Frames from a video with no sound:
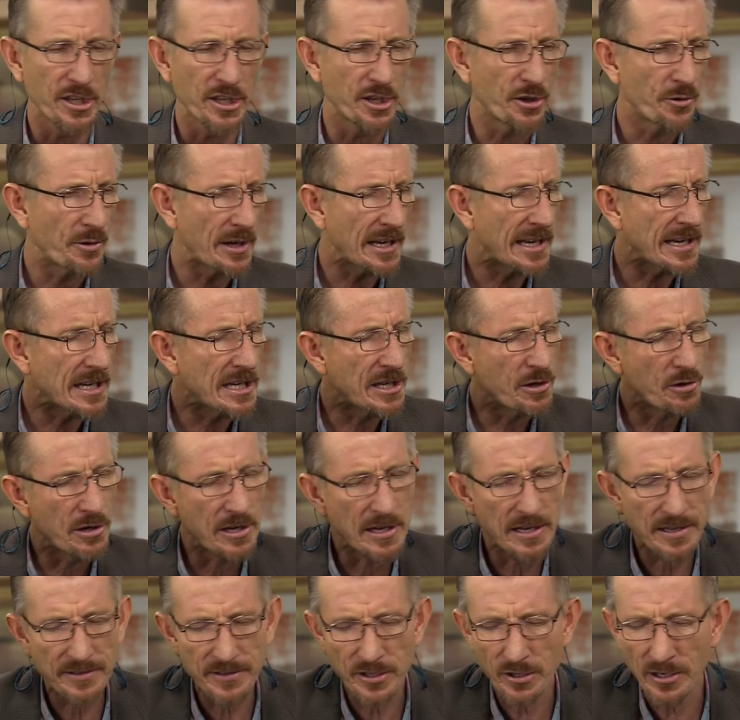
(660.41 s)
really
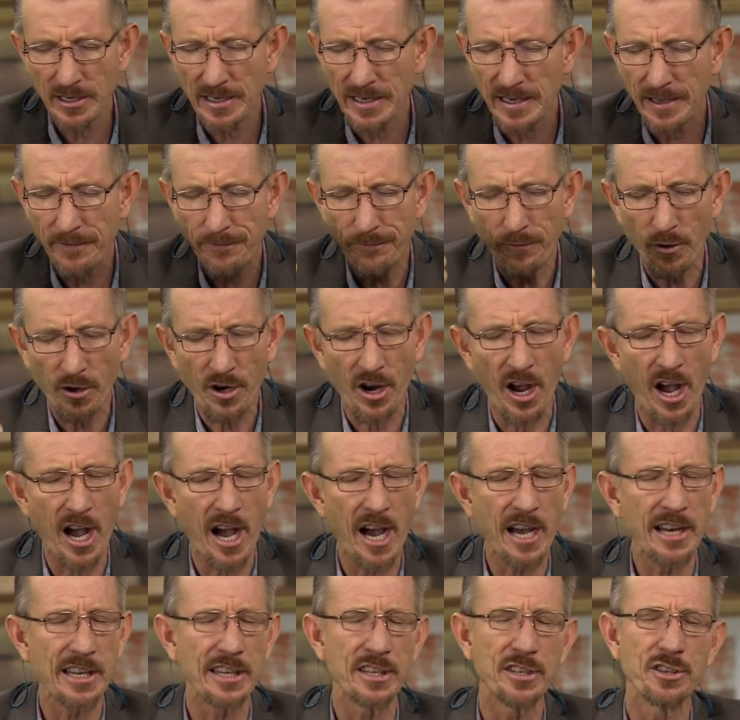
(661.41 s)
live for
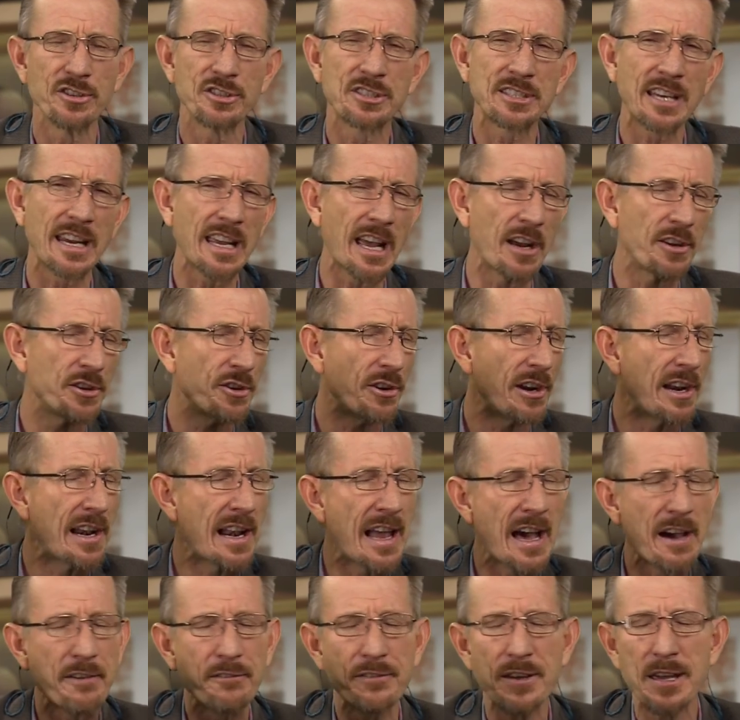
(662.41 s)
God and you say you
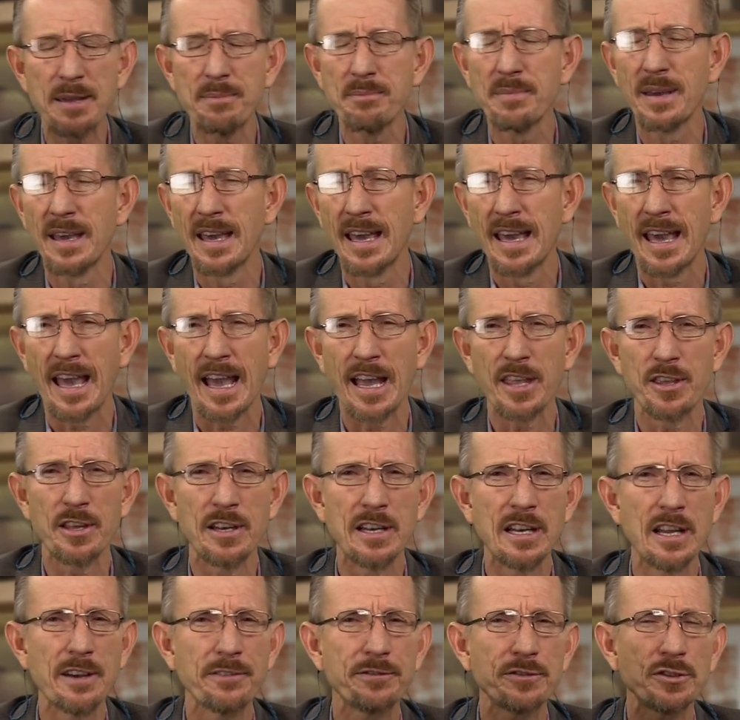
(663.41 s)
love Him and you
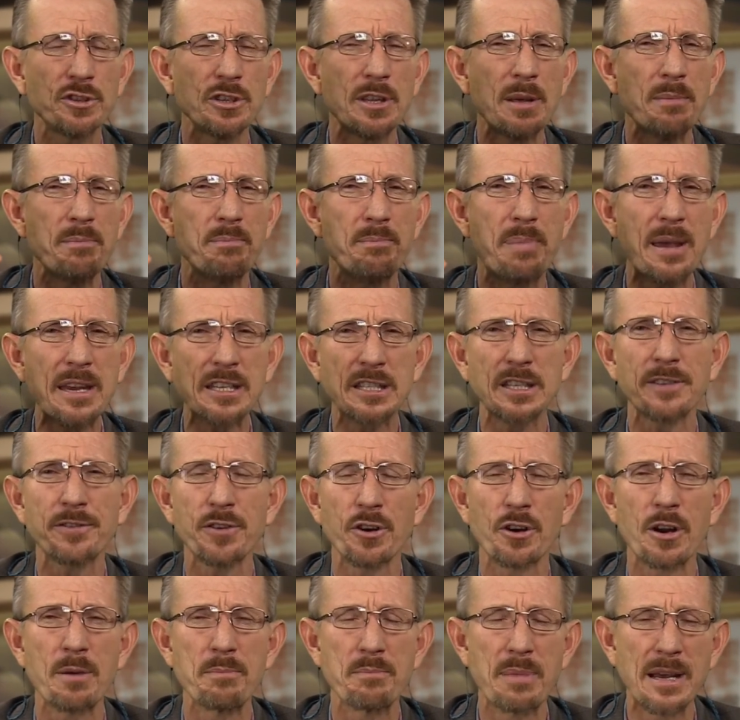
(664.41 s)
live to the best of
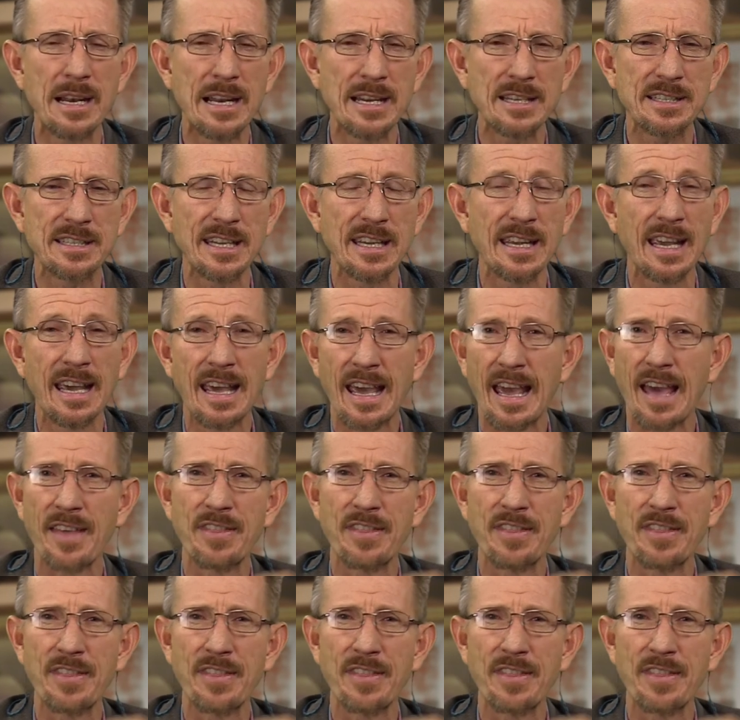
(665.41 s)
your ability,